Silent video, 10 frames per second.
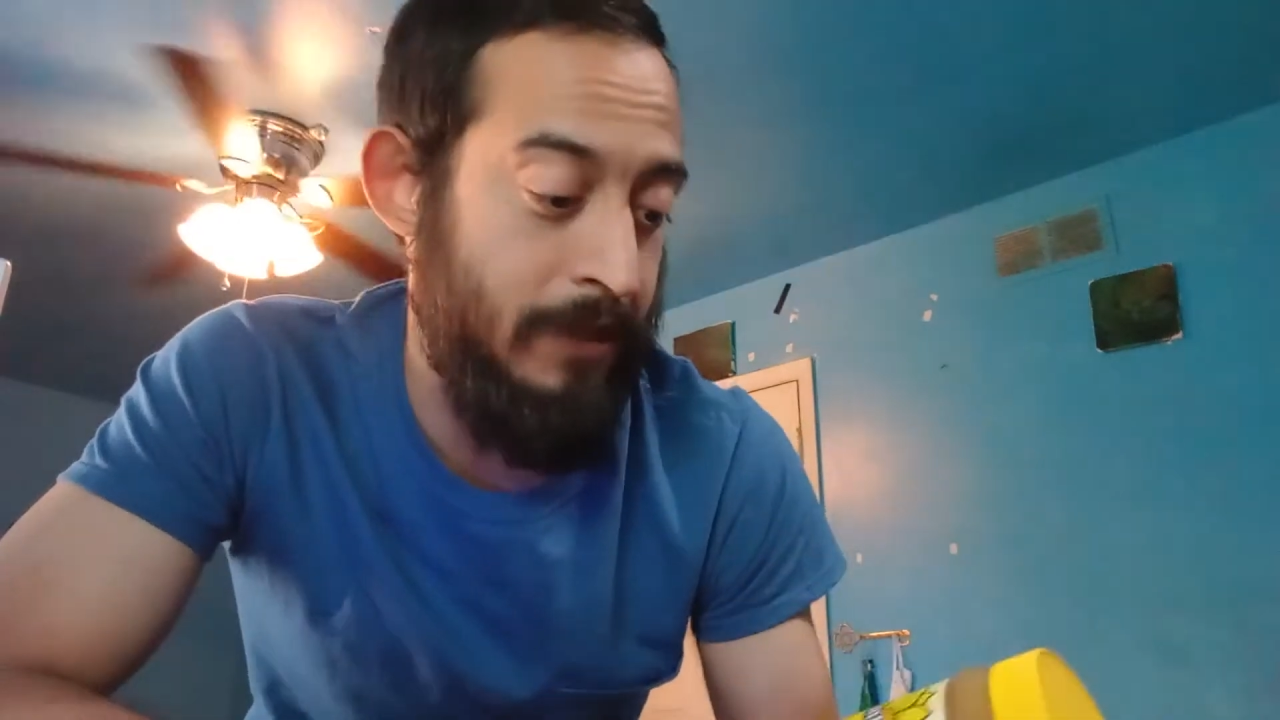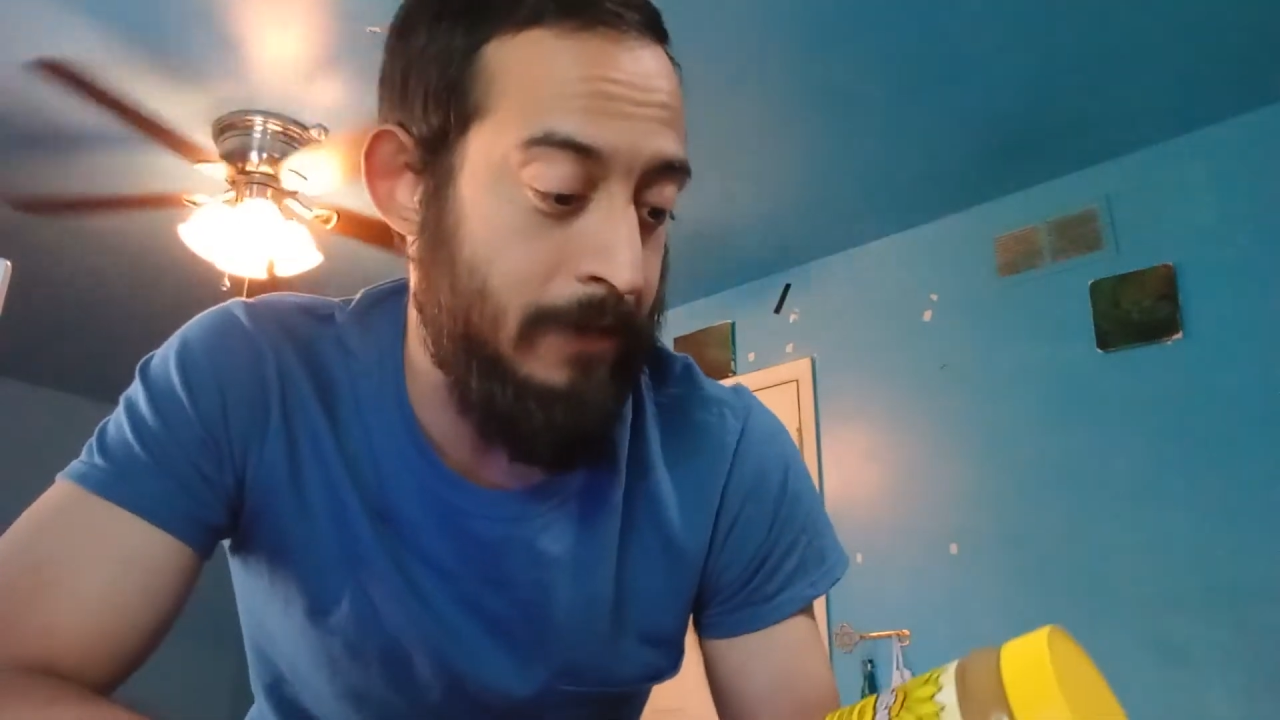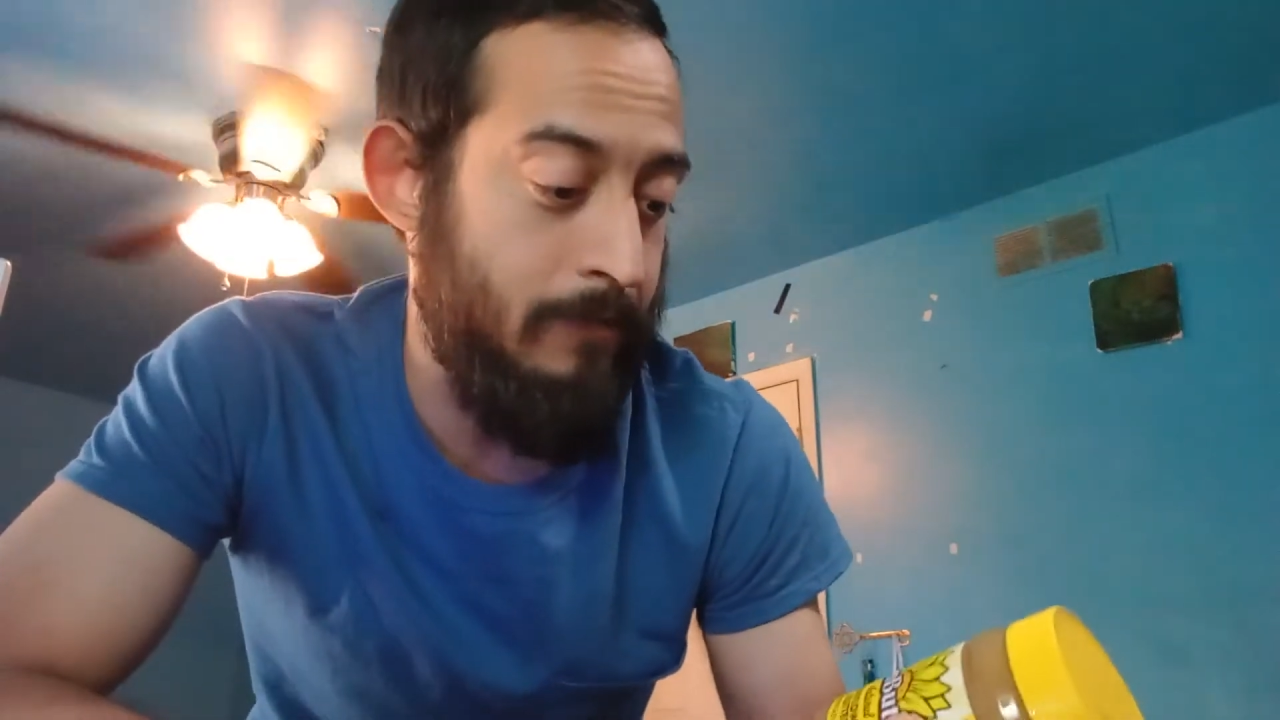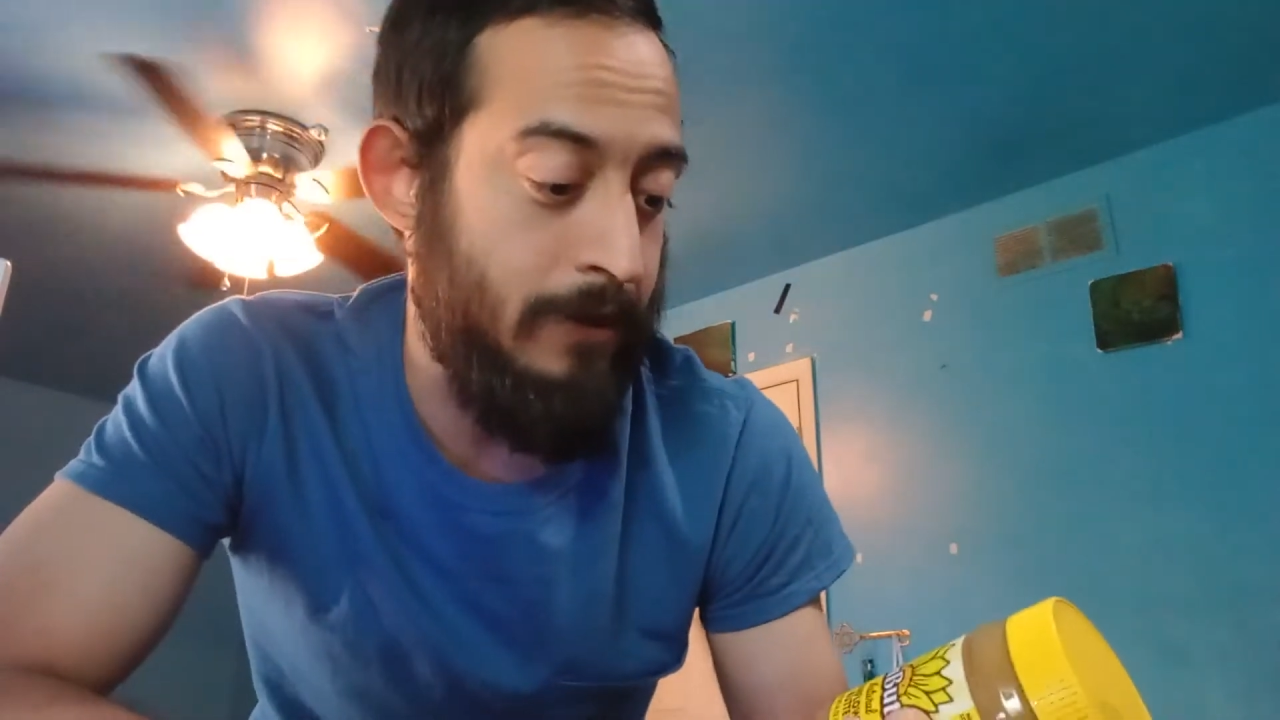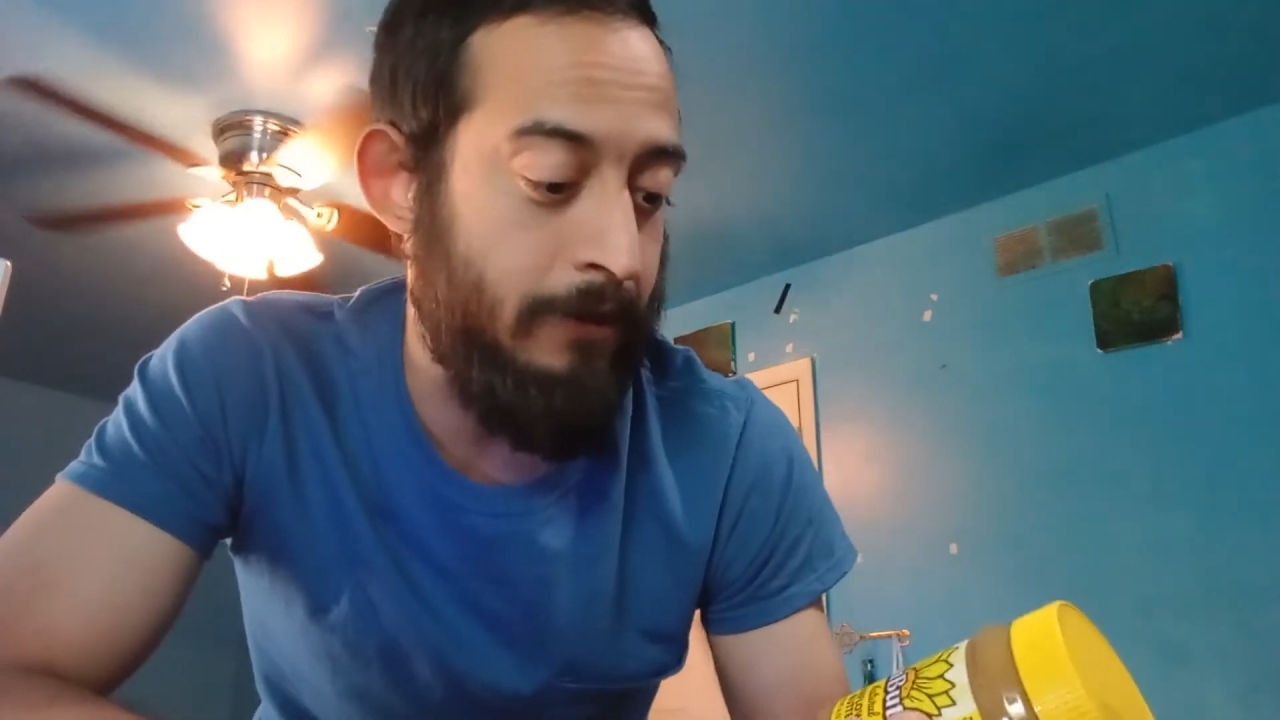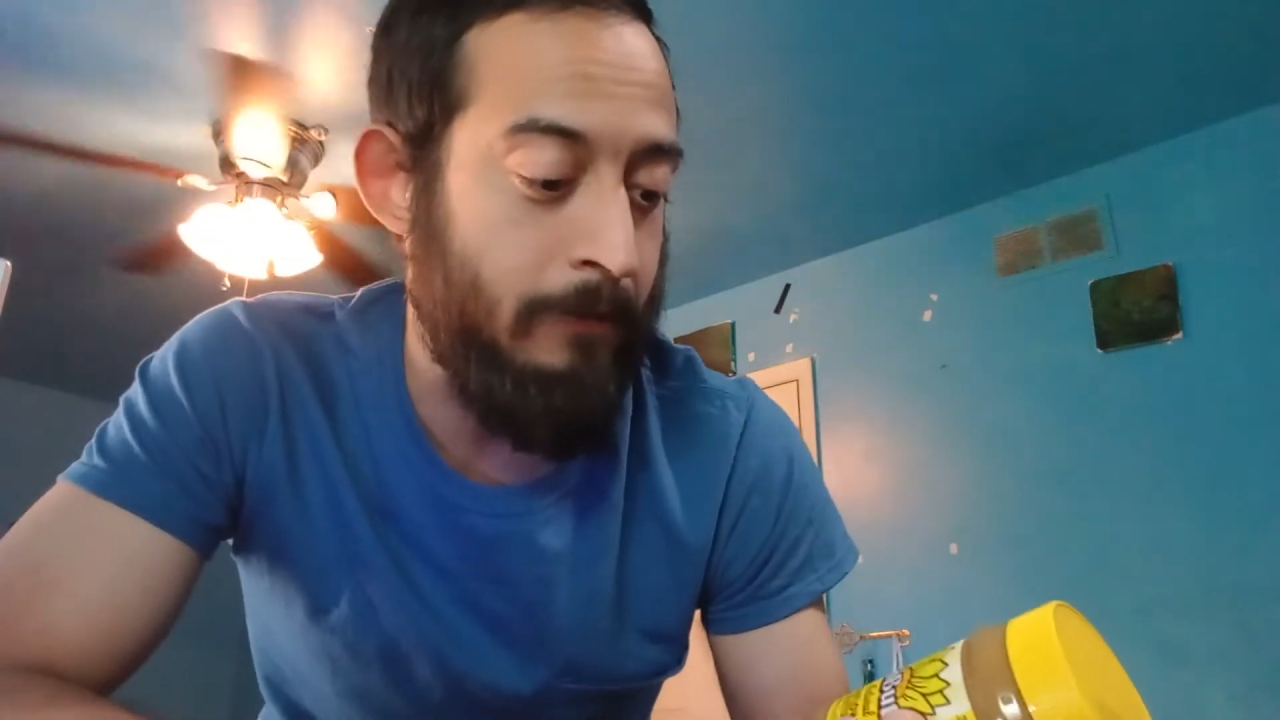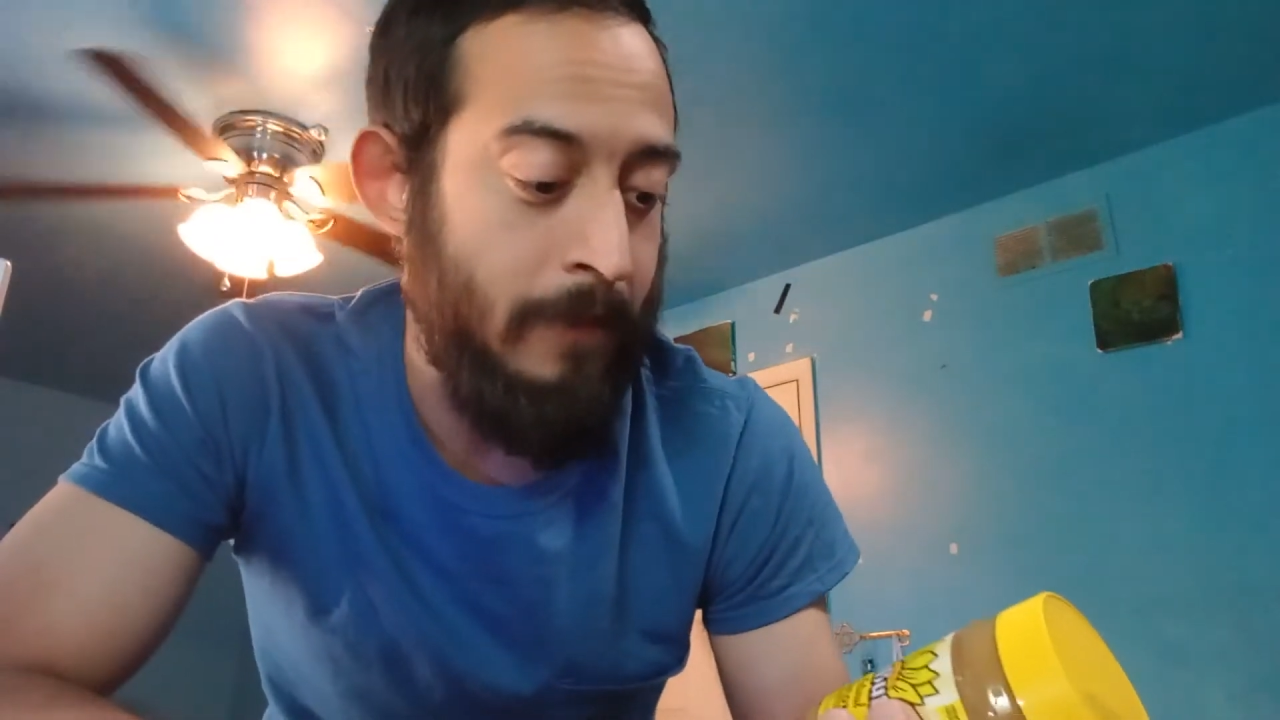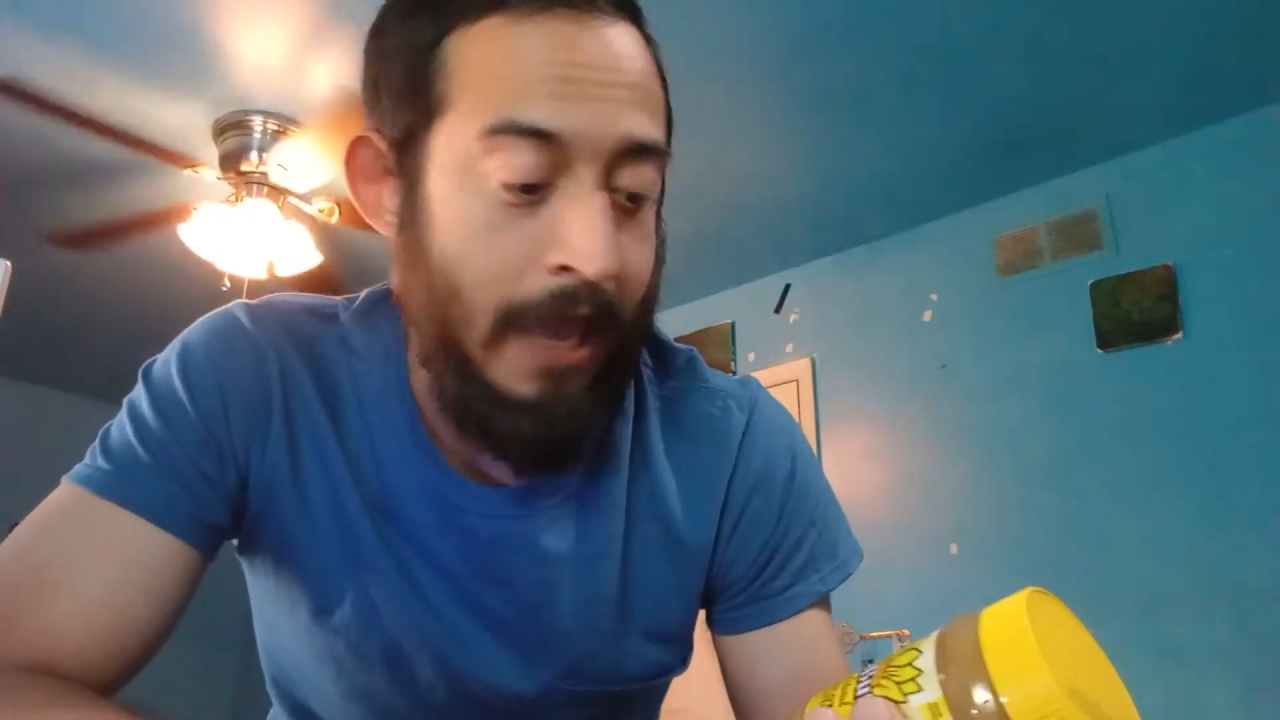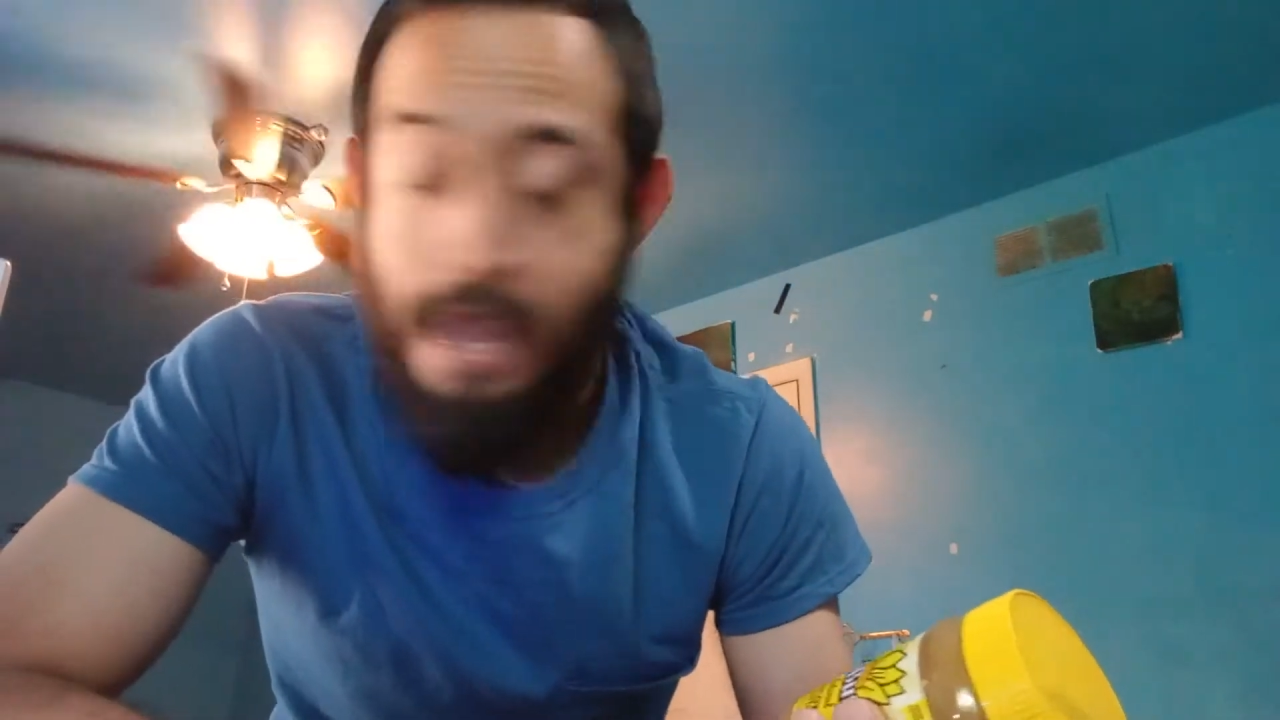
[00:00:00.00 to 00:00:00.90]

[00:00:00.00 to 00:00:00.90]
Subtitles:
peanut butter.